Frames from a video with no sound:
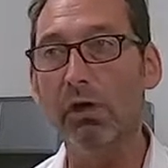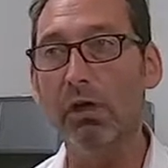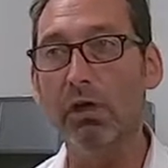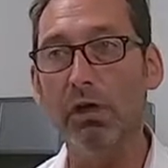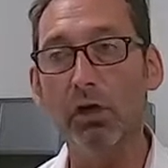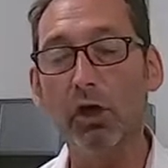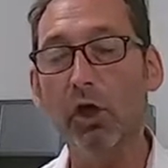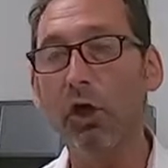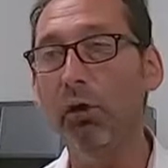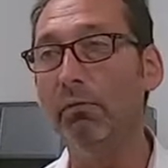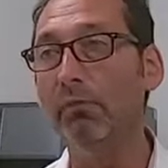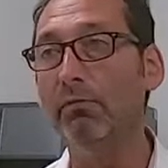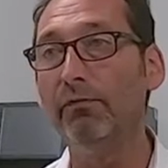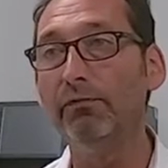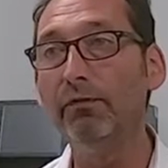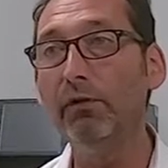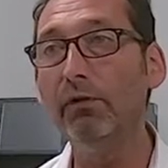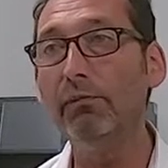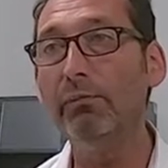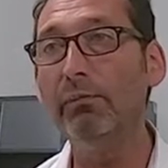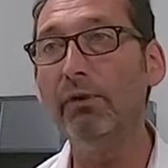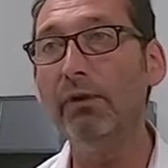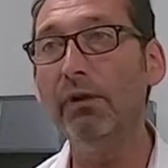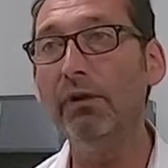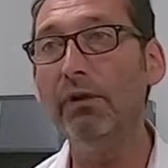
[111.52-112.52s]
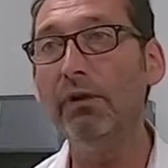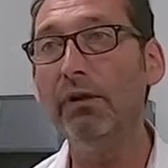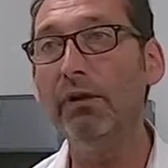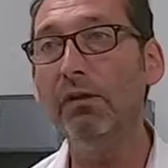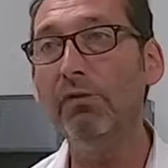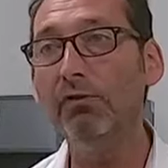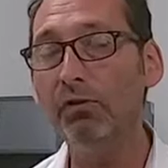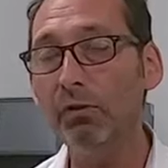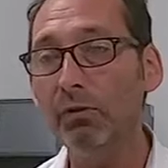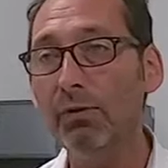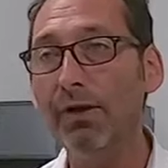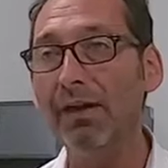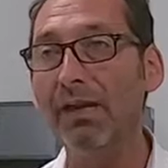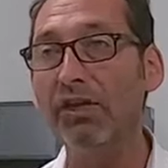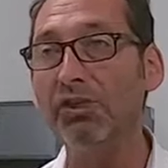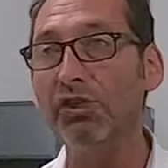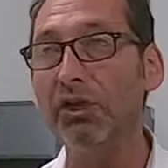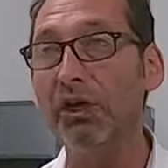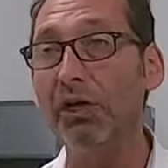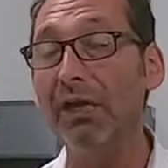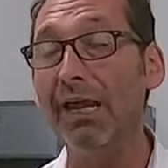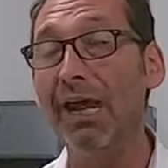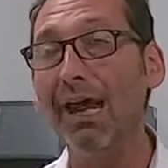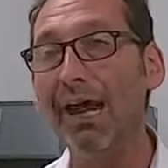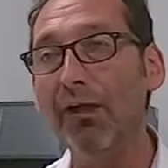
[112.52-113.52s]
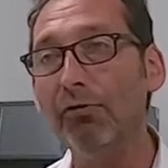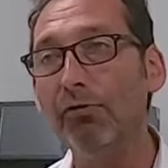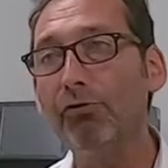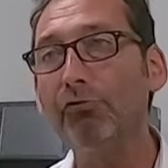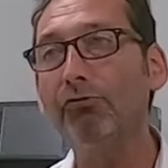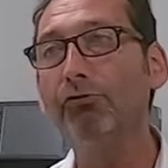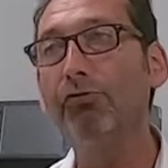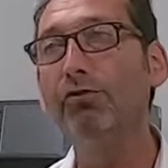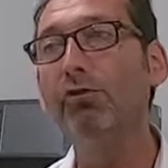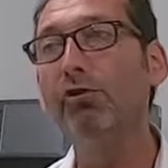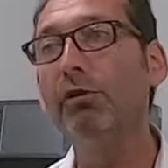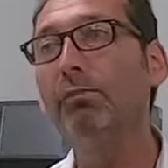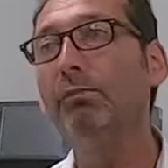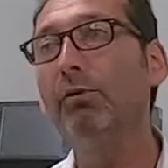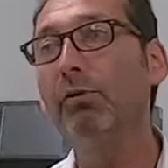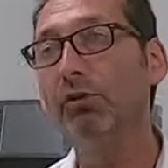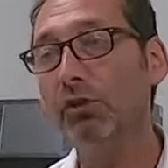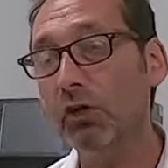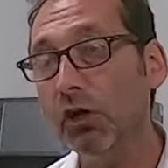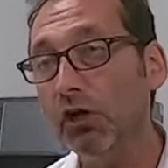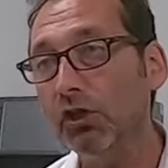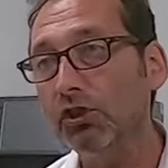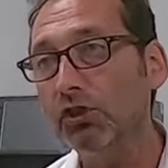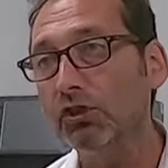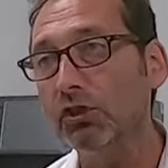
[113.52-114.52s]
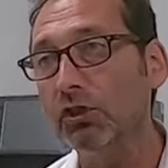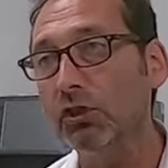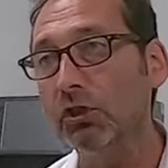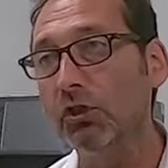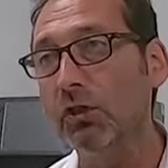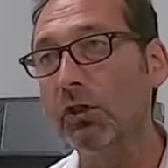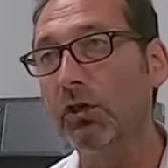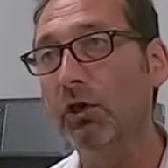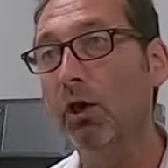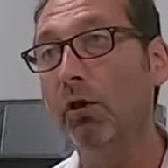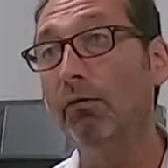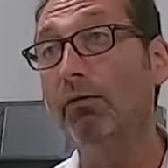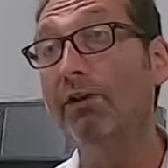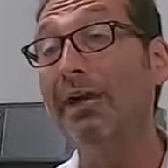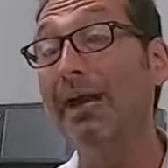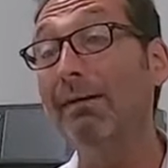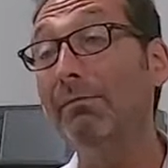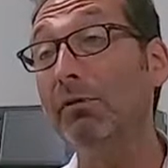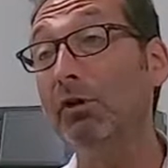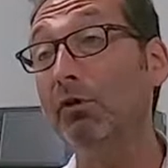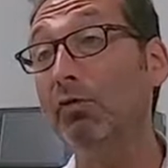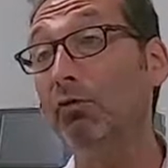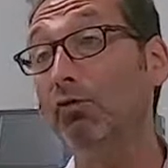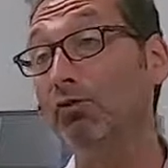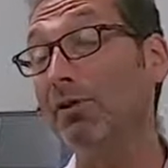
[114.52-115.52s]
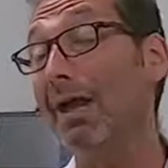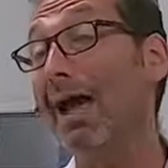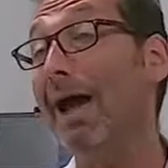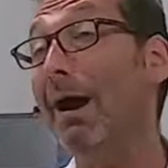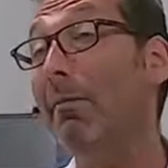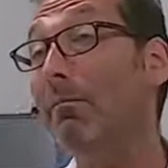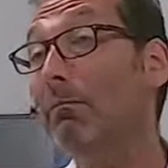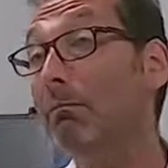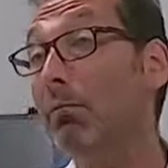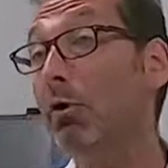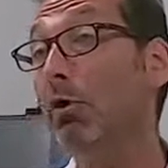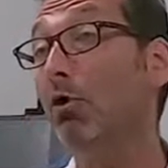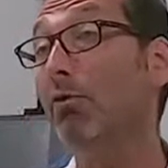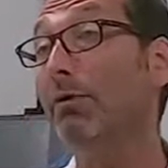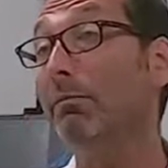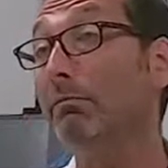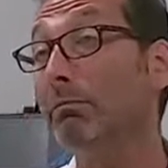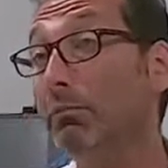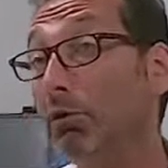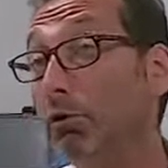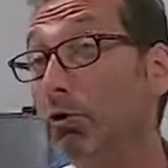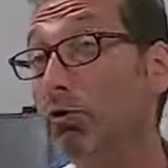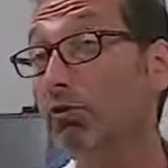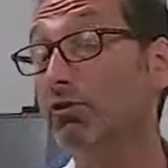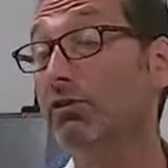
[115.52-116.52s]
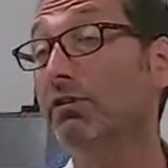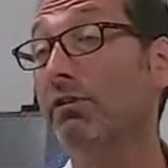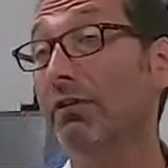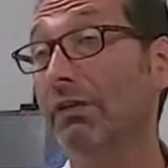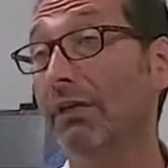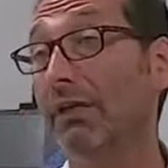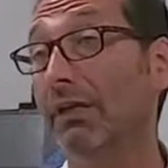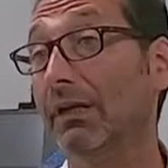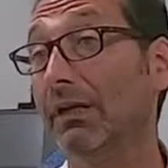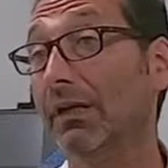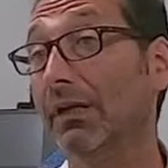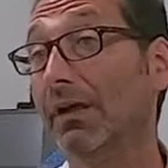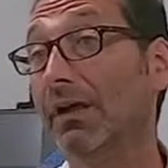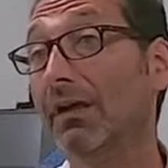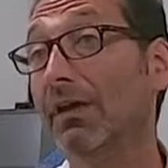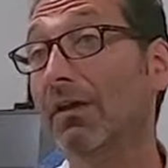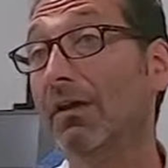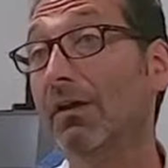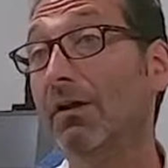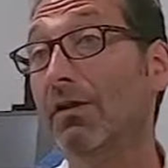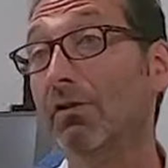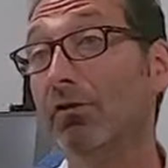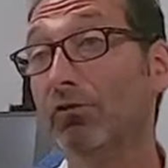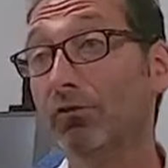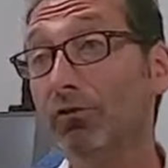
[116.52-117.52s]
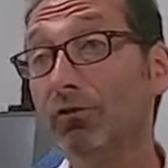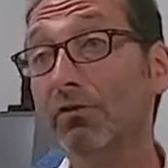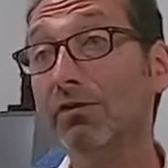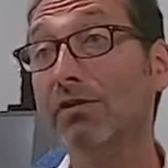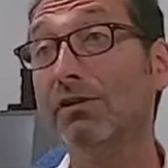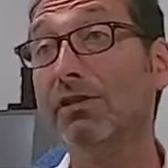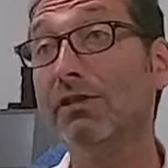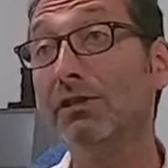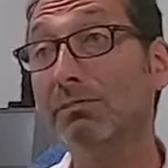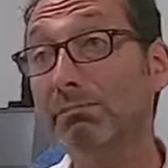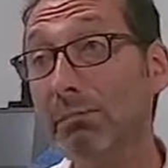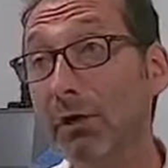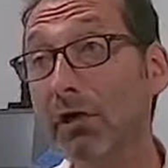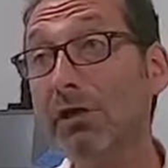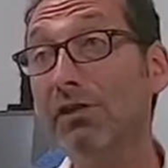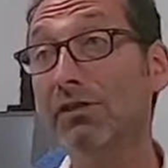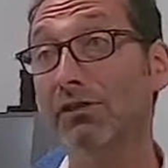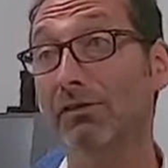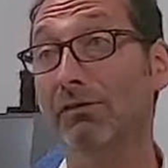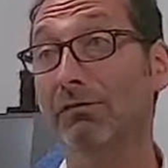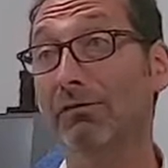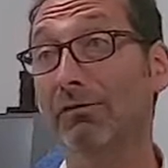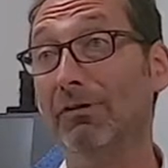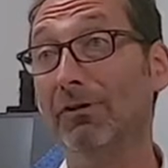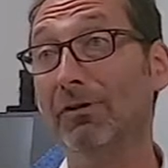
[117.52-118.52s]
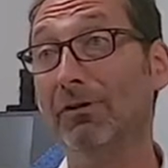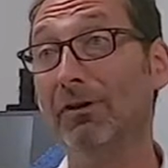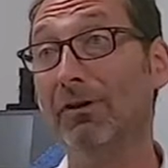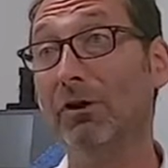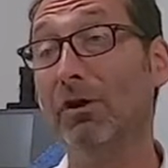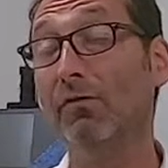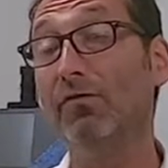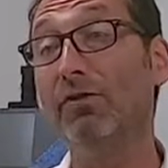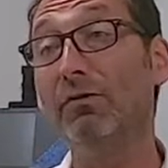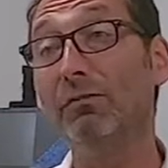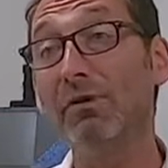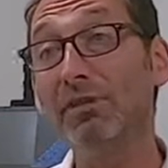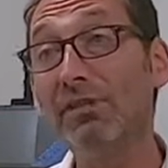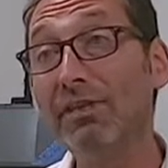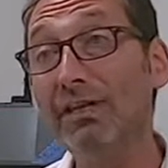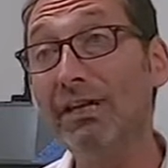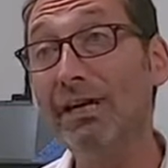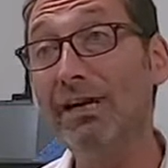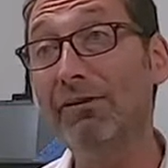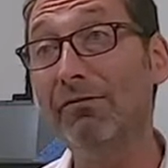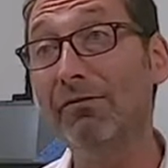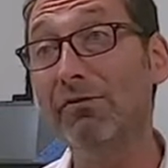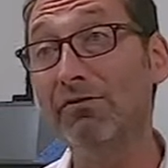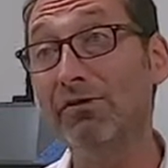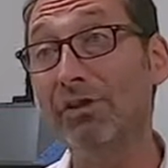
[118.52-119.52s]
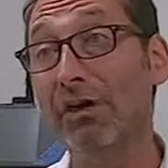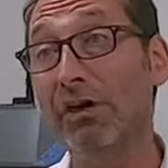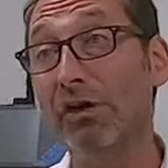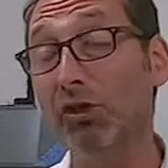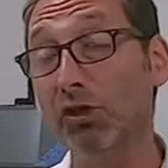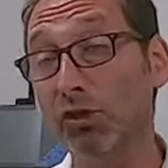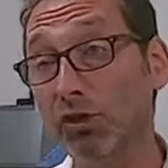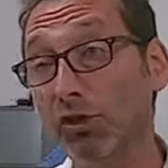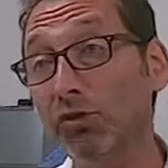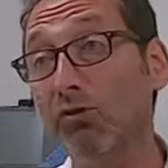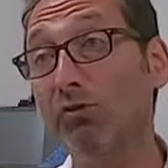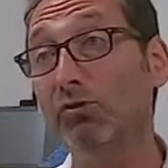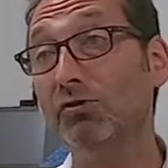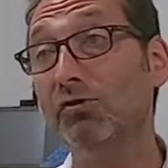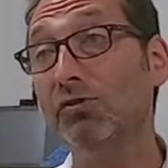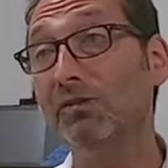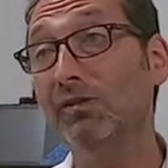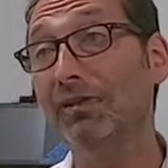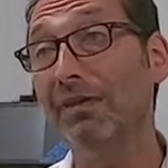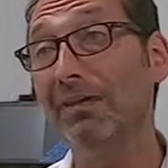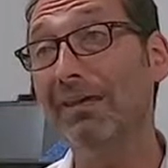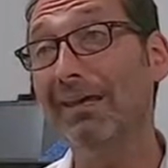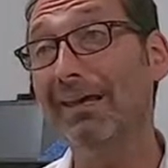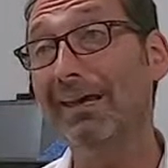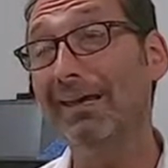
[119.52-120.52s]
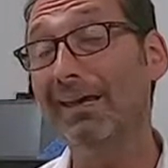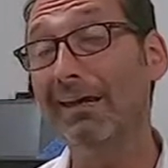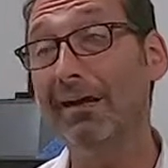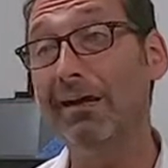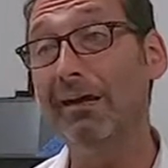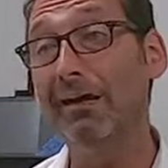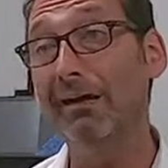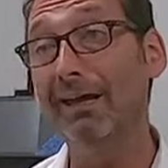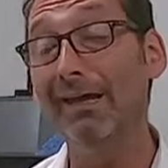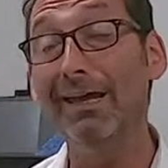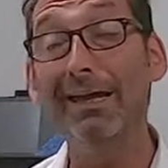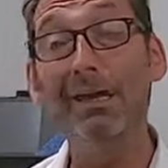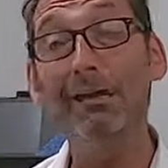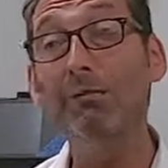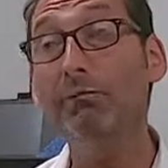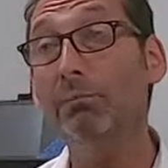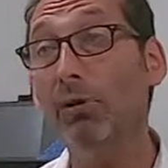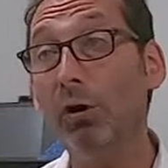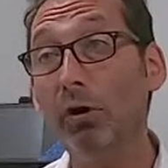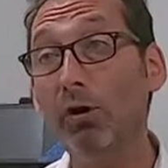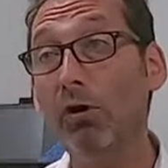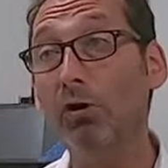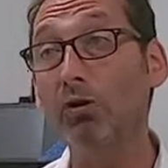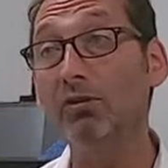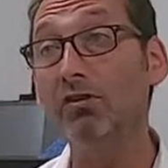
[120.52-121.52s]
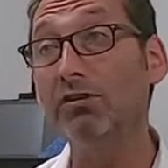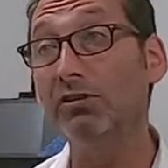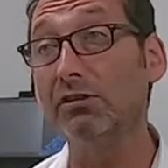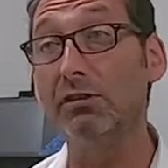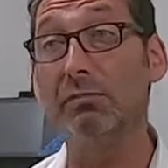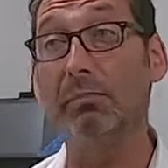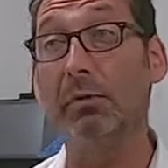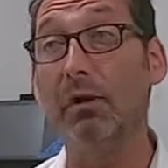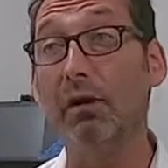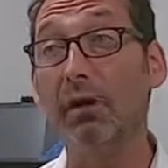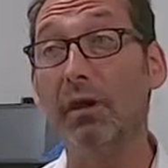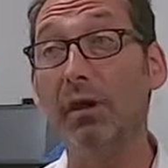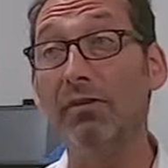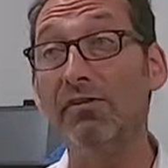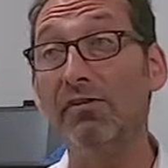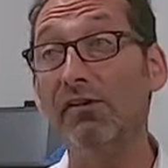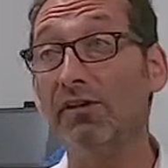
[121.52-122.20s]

carbon footprint, through energy, and through the production of chemicals, and more importantly, through the disposal of the materials that are used in part to supply the